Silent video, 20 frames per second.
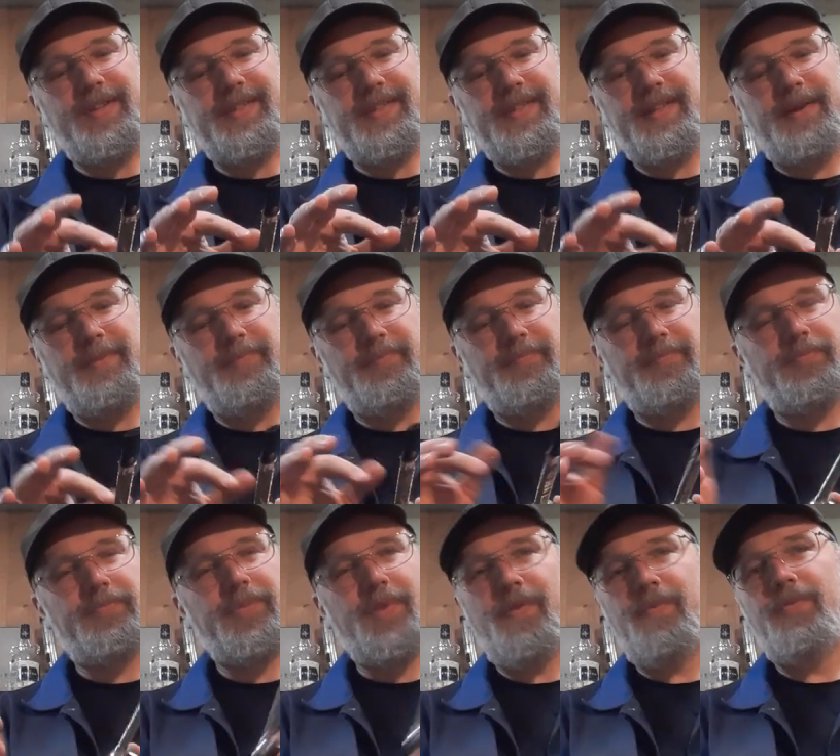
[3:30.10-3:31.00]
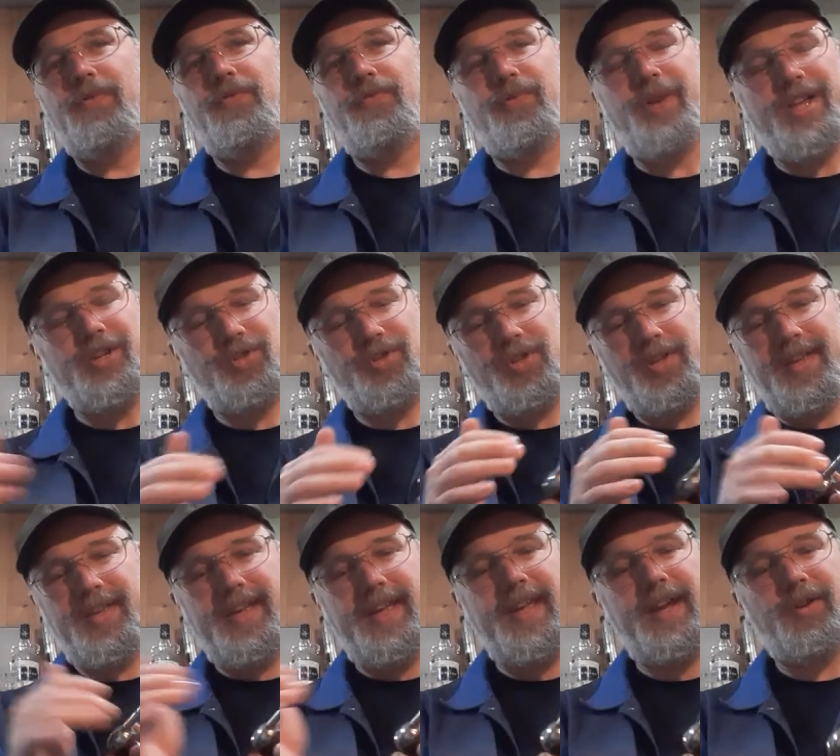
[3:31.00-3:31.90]
some fresh
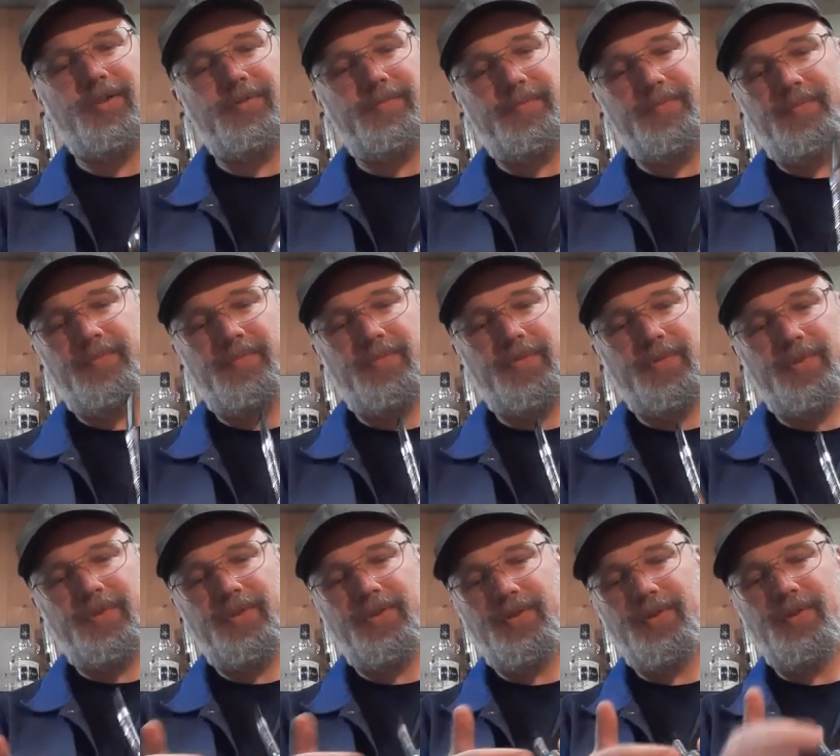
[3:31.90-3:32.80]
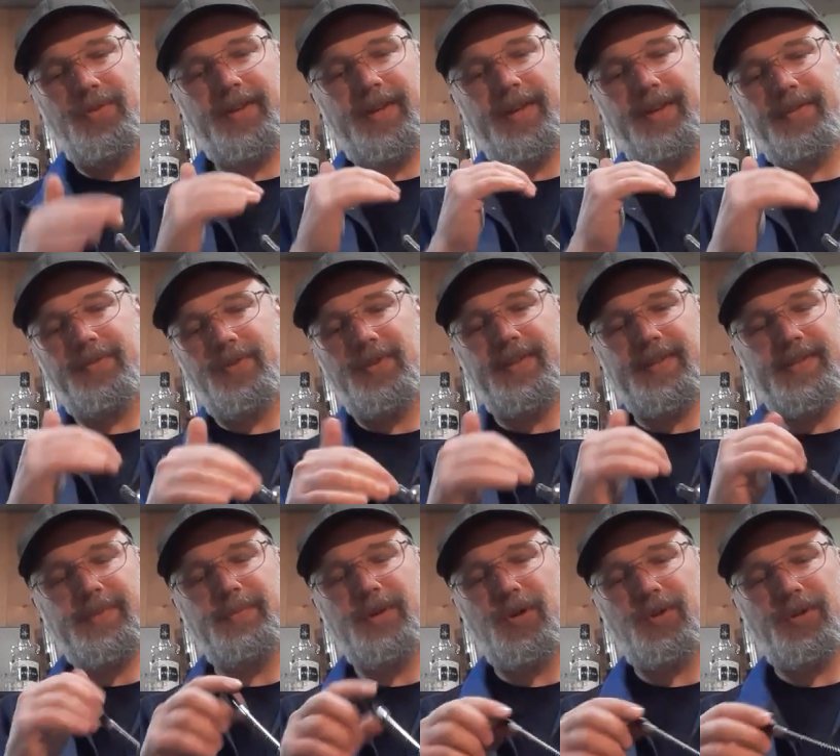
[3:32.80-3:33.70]
air to the
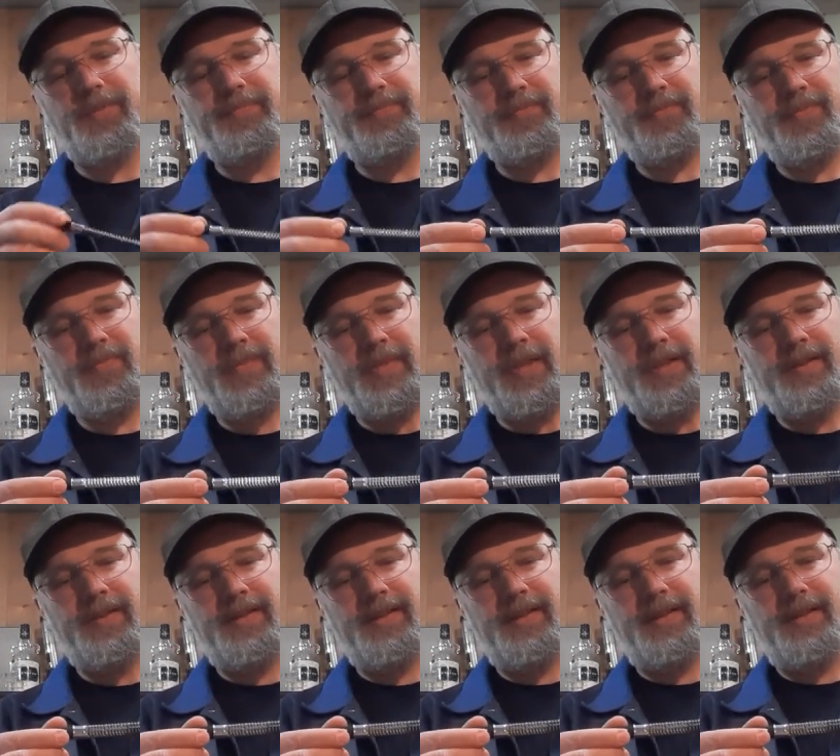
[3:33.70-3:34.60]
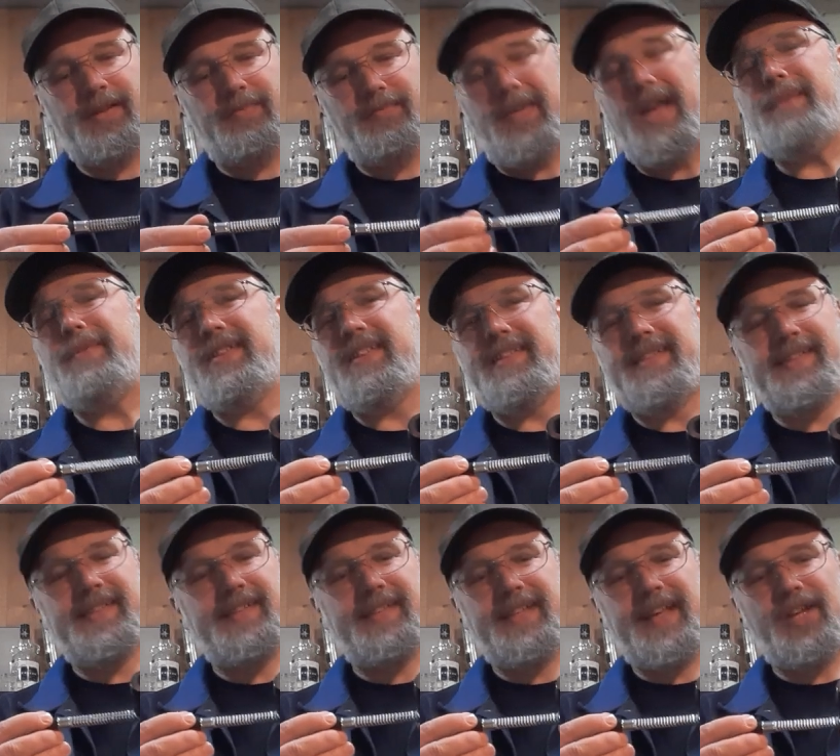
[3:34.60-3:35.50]
smoke. Maybe this
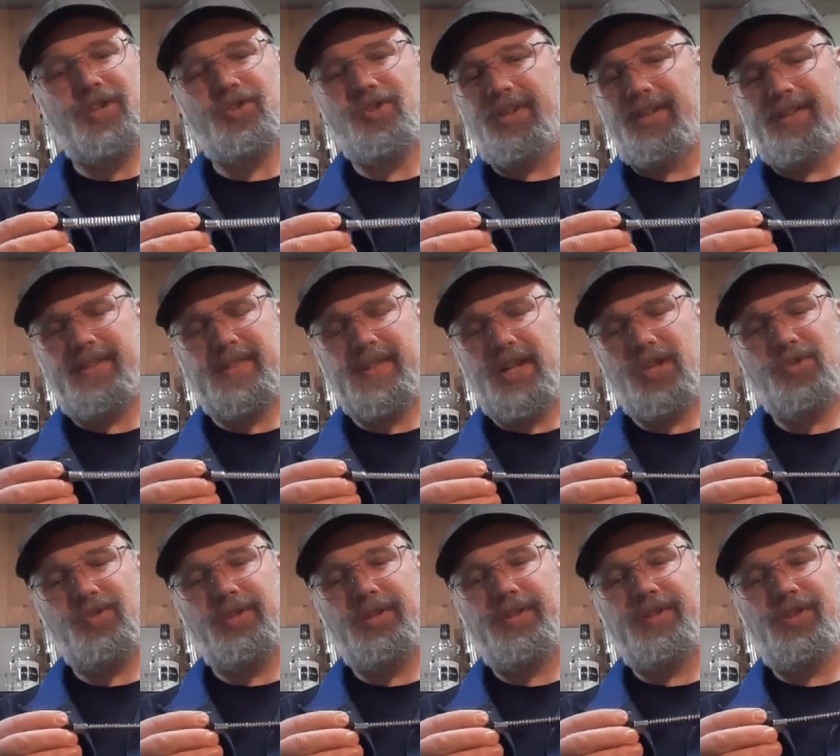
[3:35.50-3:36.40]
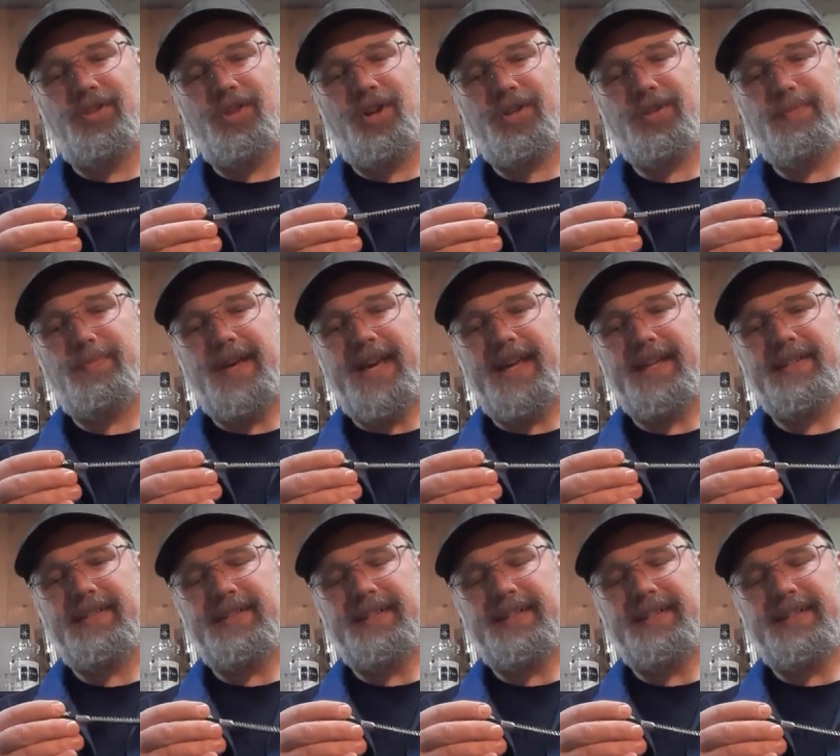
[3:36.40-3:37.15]
is intentional. It's actually not bad.